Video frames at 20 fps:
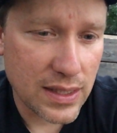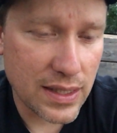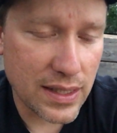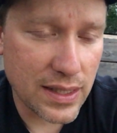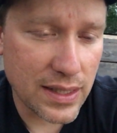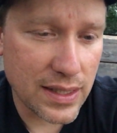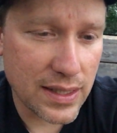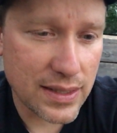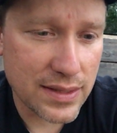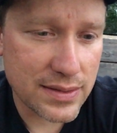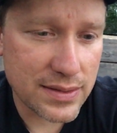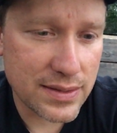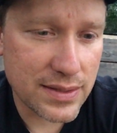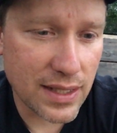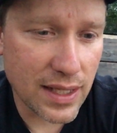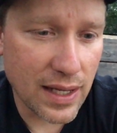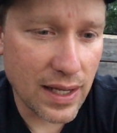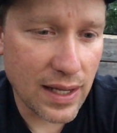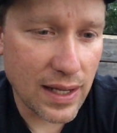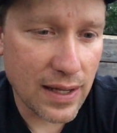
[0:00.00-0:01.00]
and
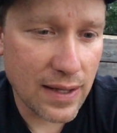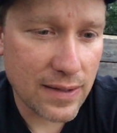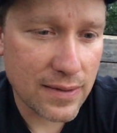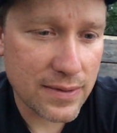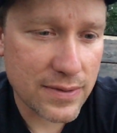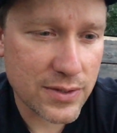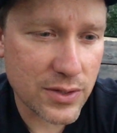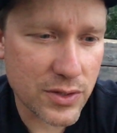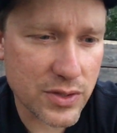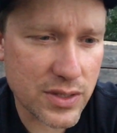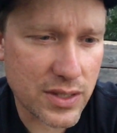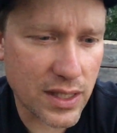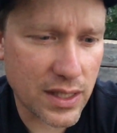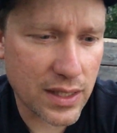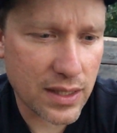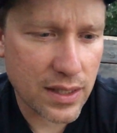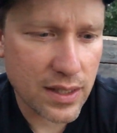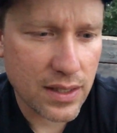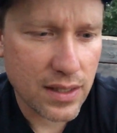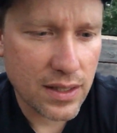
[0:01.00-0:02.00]
so it's like
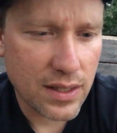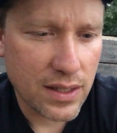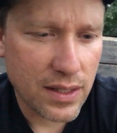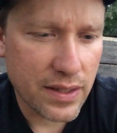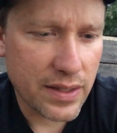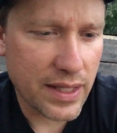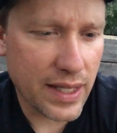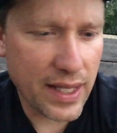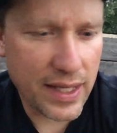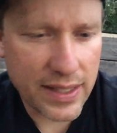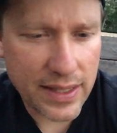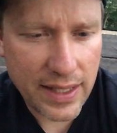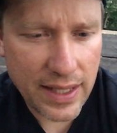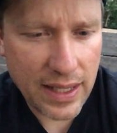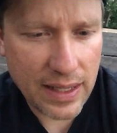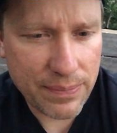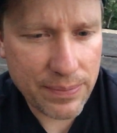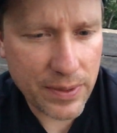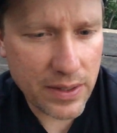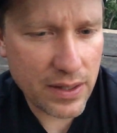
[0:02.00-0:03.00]
the
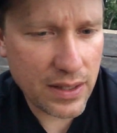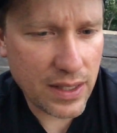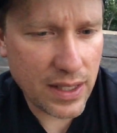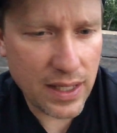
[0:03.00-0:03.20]
Anacapa